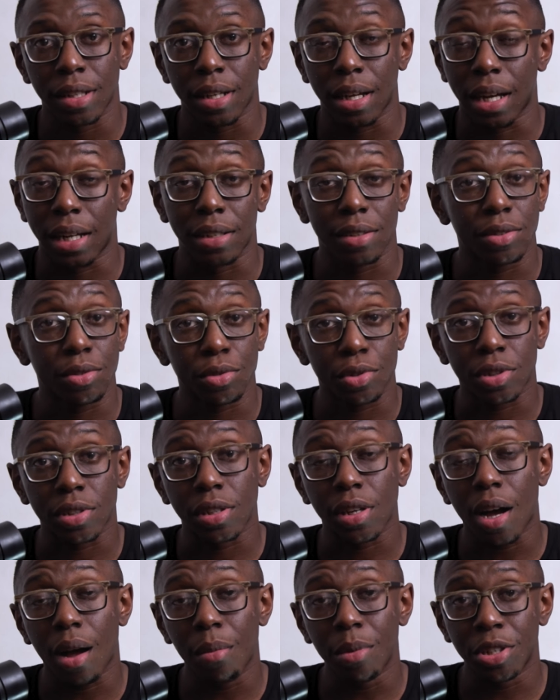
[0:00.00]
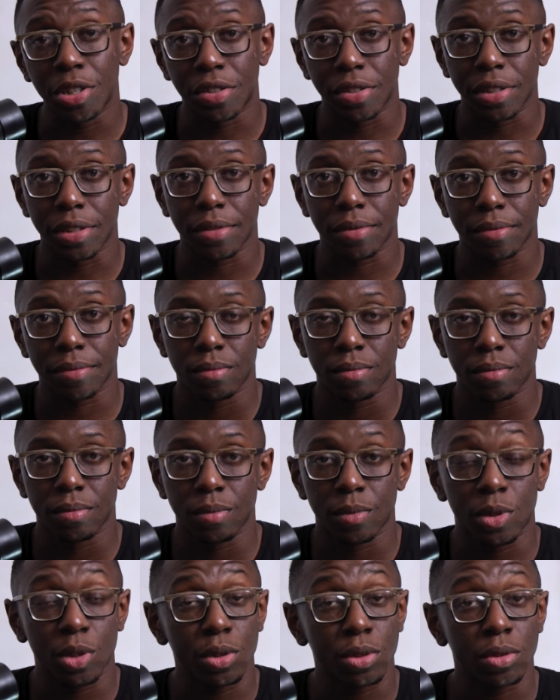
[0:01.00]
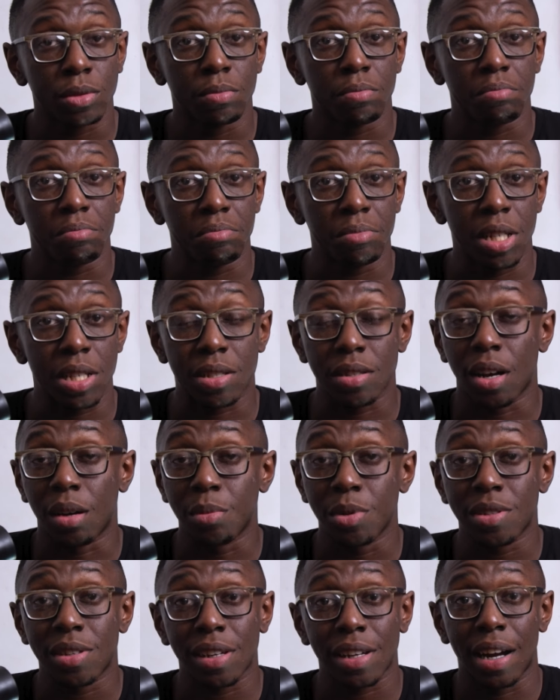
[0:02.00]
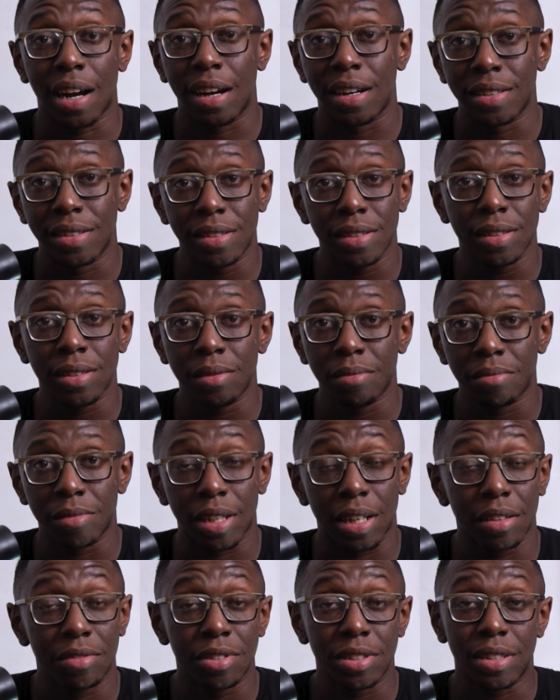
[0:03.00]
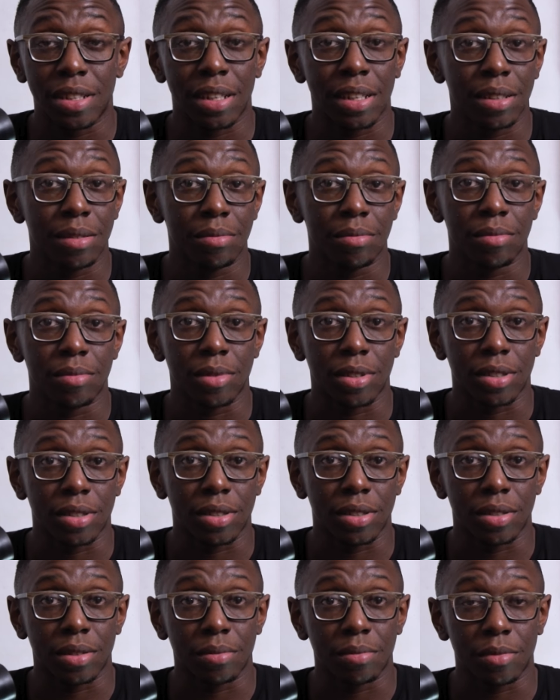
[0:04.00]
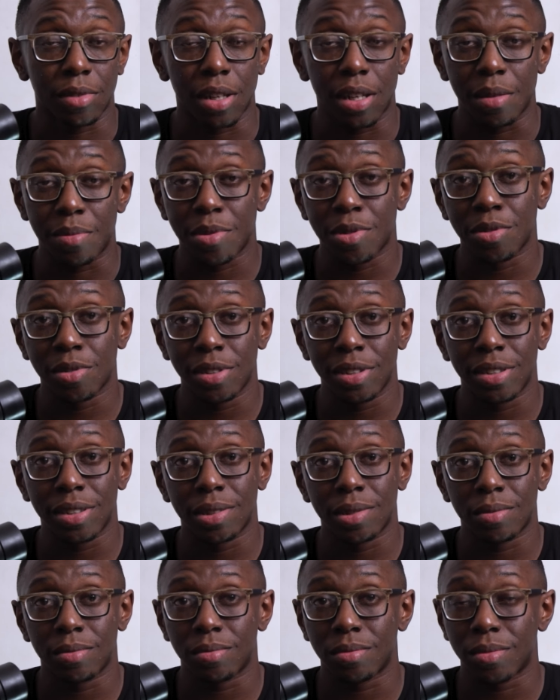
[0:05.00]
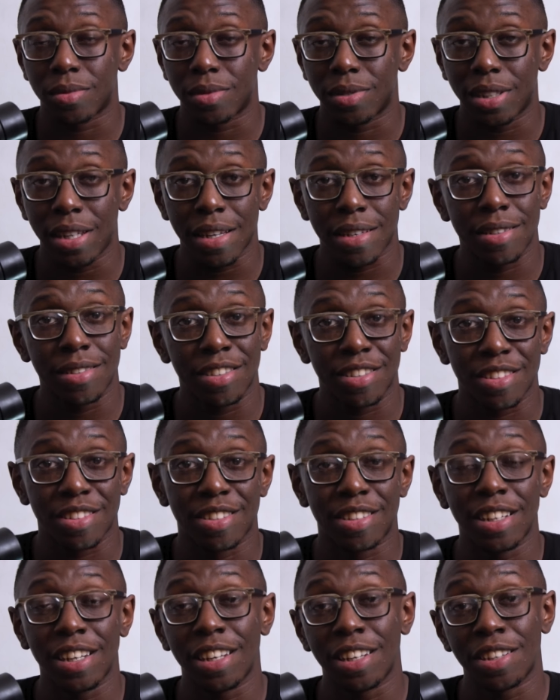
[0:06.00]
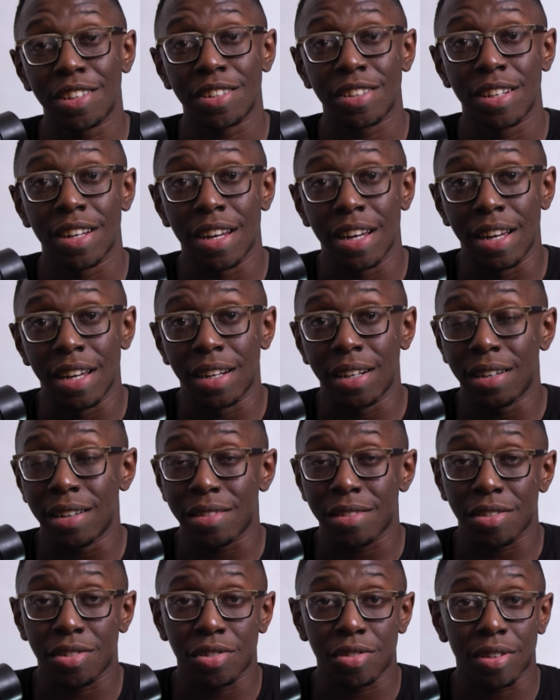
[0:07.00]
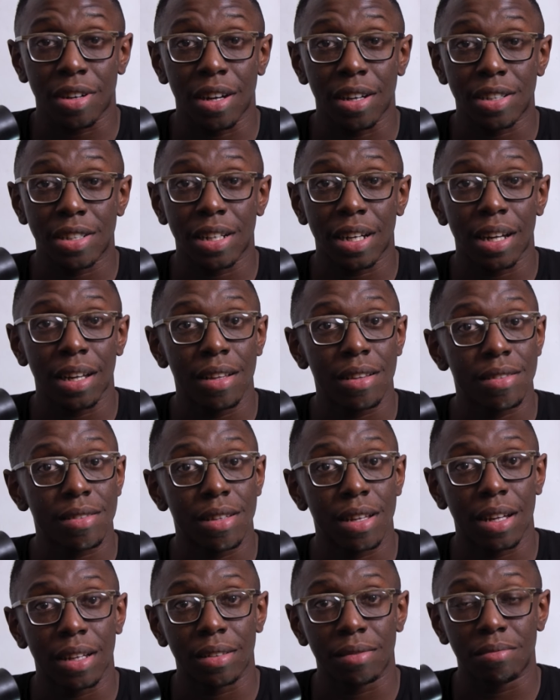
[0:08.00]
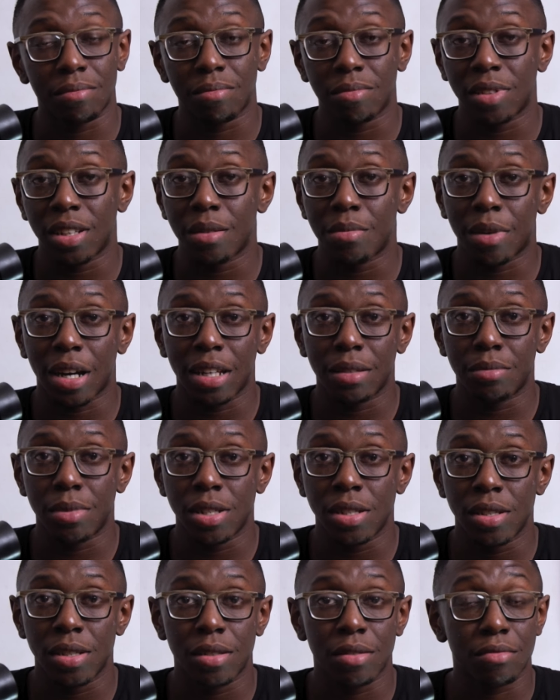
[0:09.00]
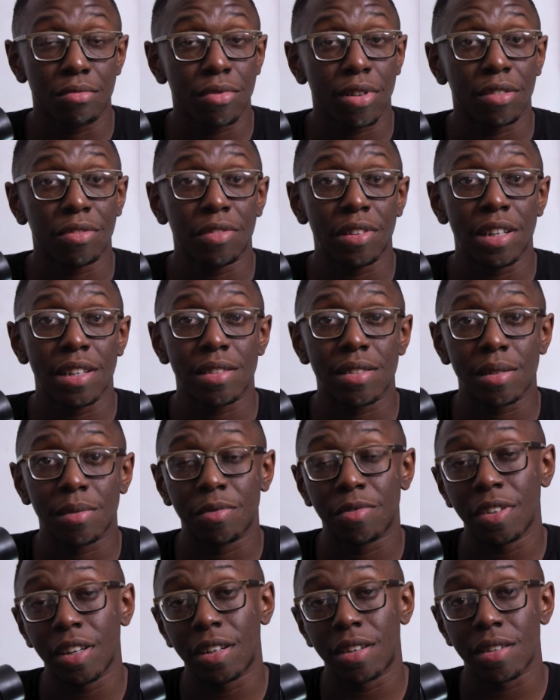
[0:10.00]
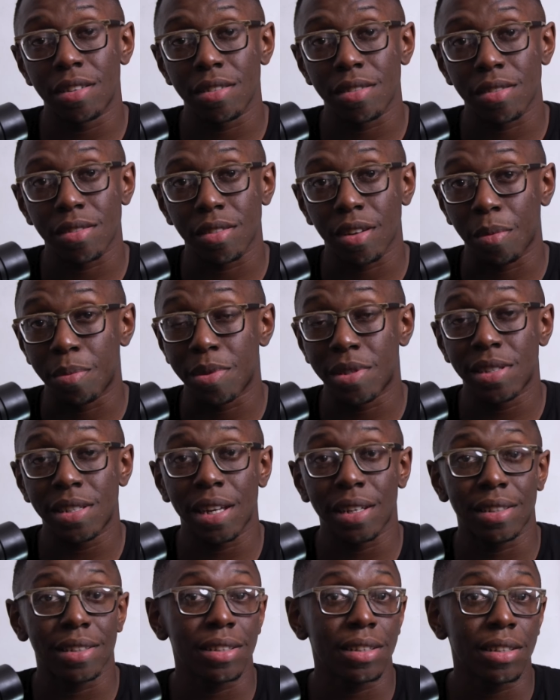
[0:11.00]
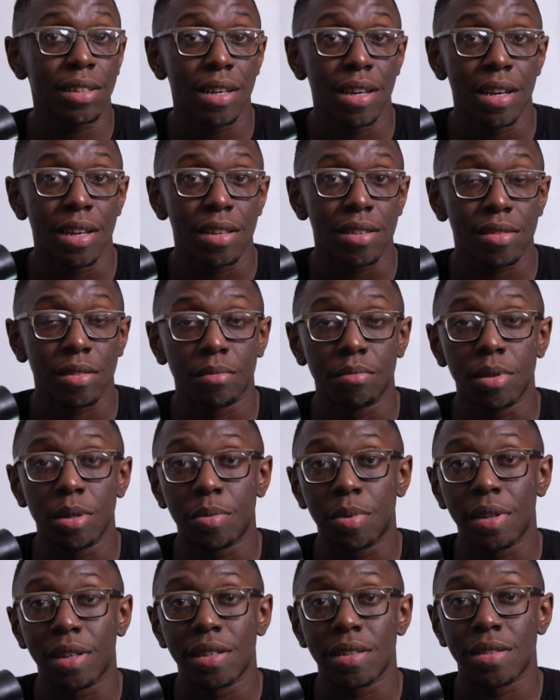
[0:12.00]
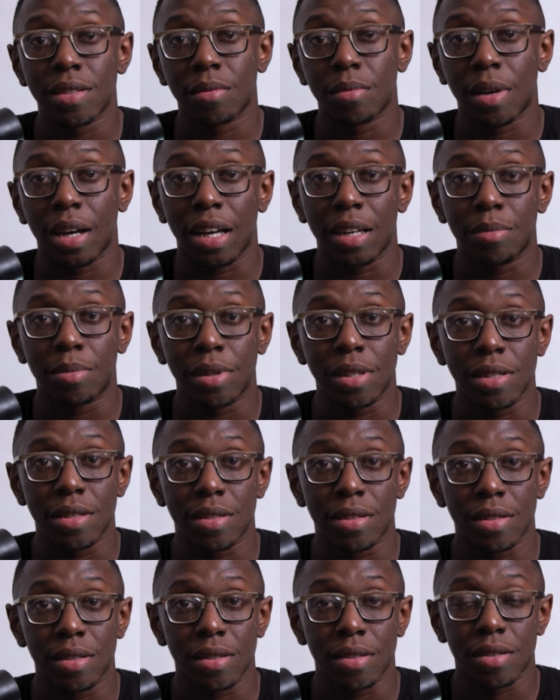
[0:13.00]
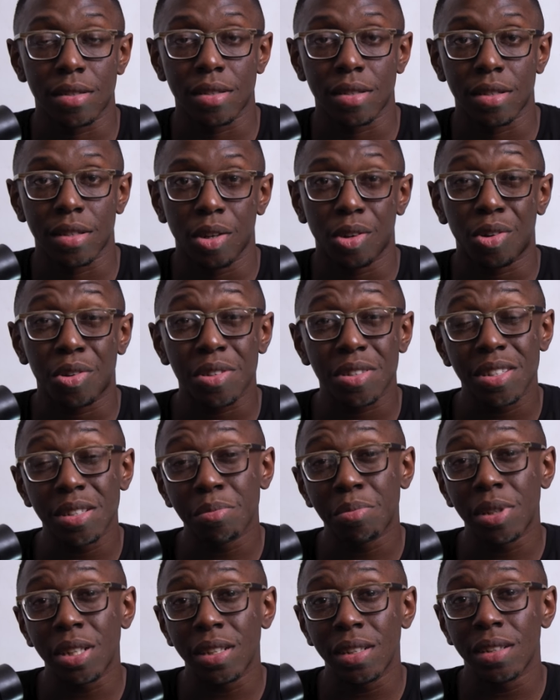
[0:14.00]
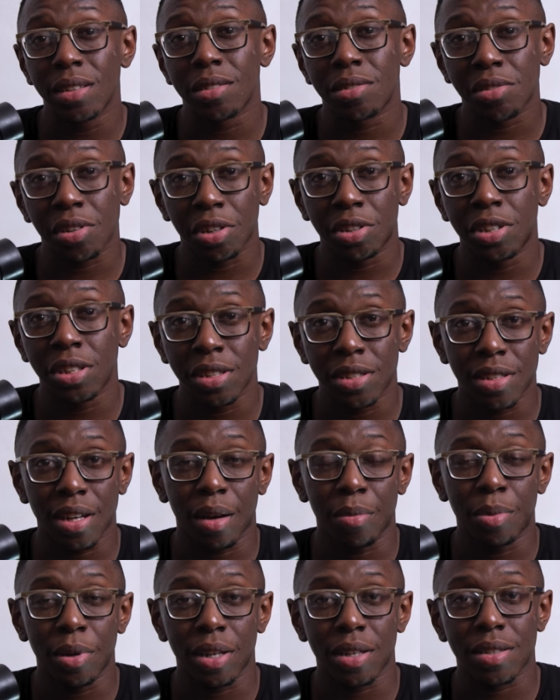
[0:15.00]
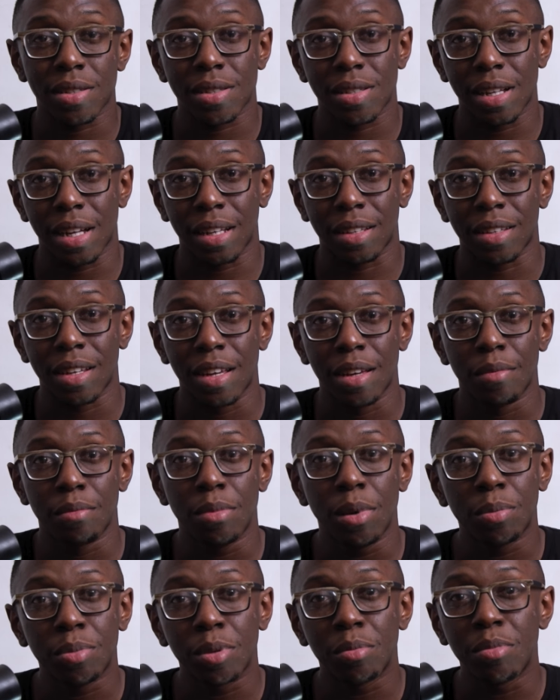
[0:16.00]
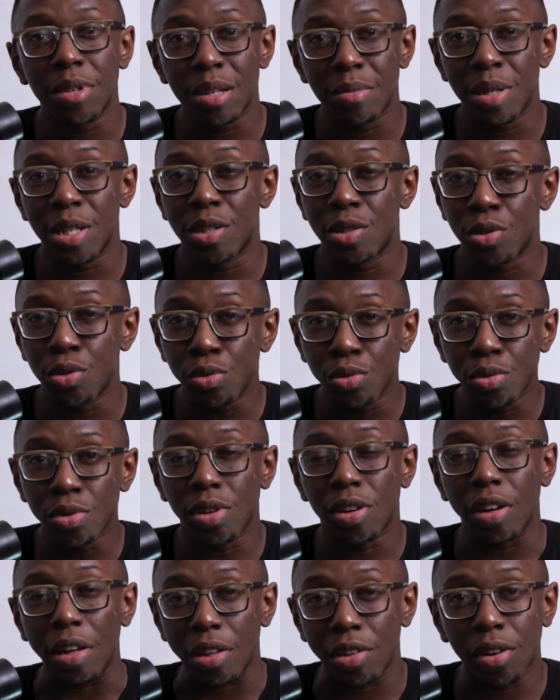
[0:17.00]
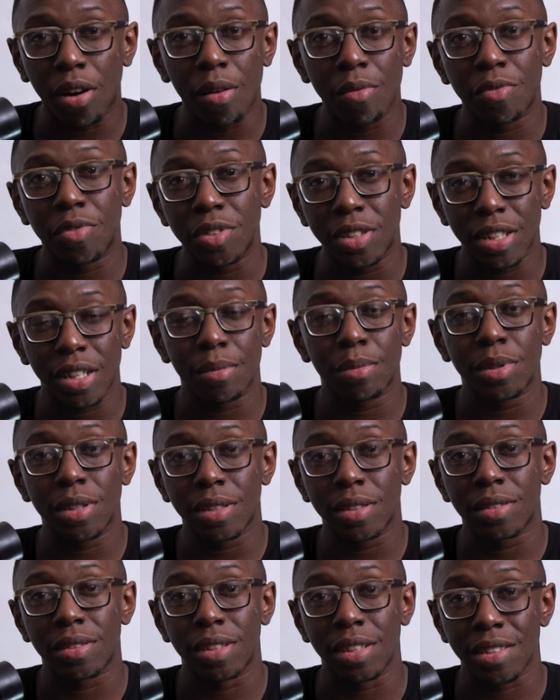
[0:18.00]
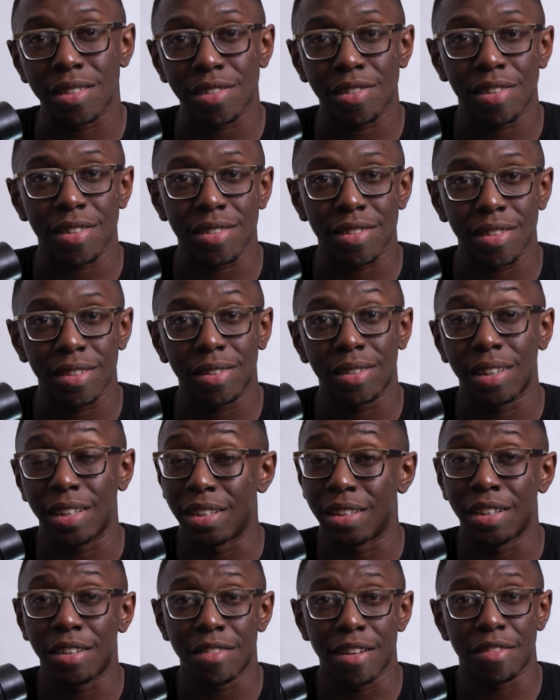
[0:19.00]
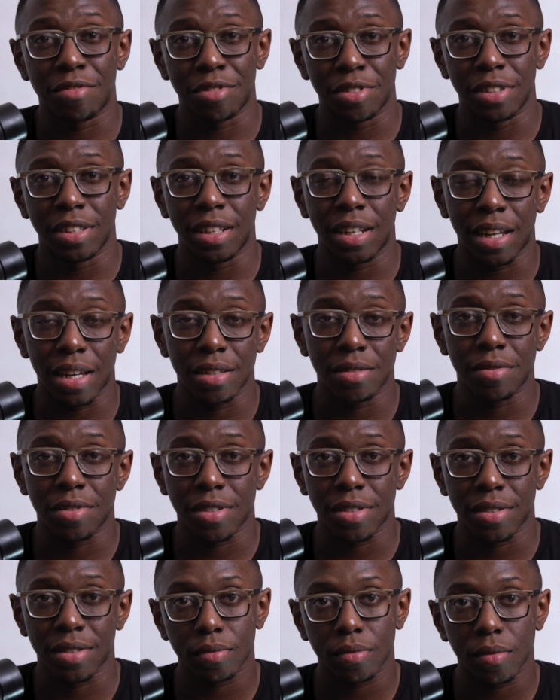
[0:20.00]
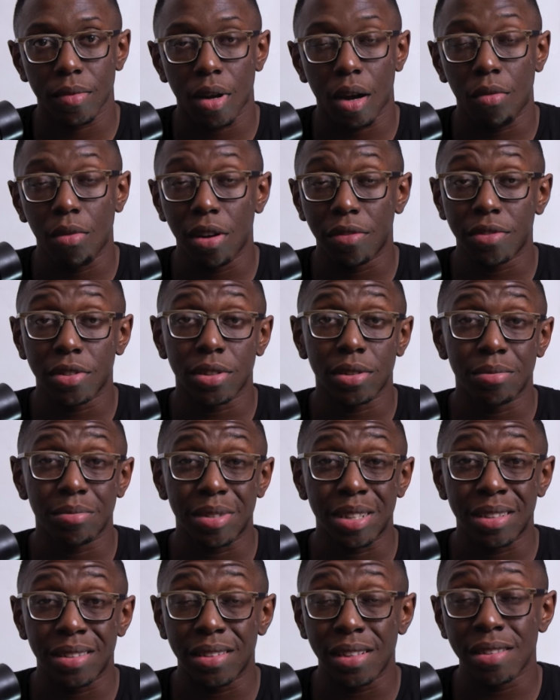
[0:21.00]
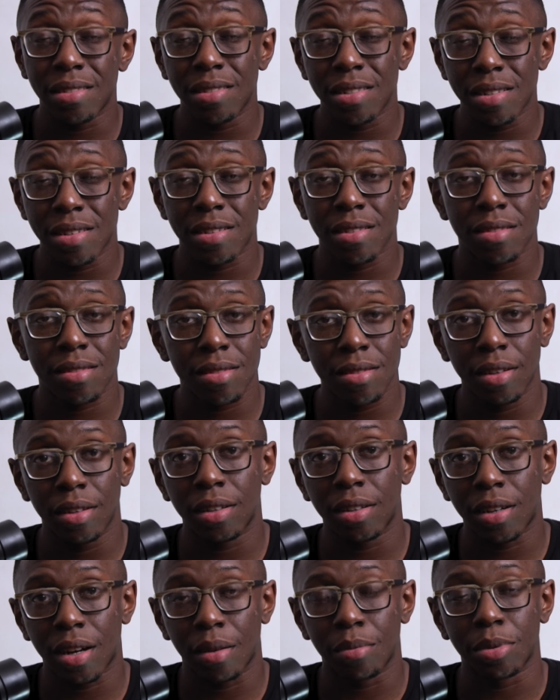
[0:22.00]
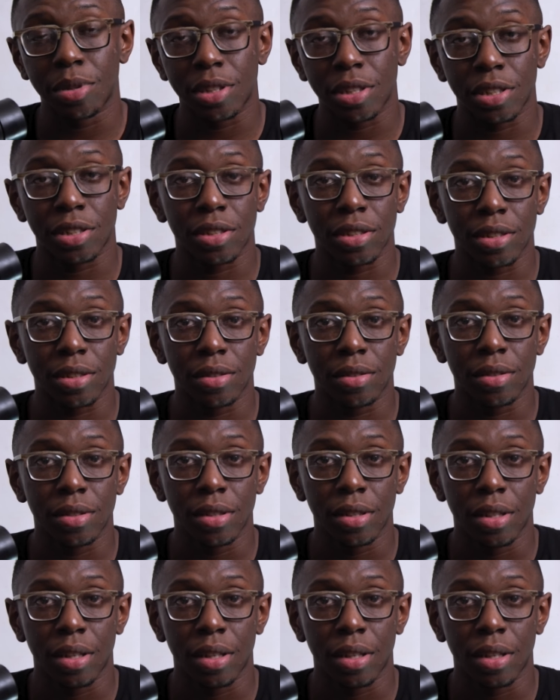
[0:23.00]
and the social commentary. So it's almost a guarantee that every time a Calypsonian takes to the stage, there's a strong chance that they might be ruffling some feathers, upsetting some people in some high places, or simply touching topics that people may be too uncomfortable discussing in their everyday lives. However, in this year's senior competition,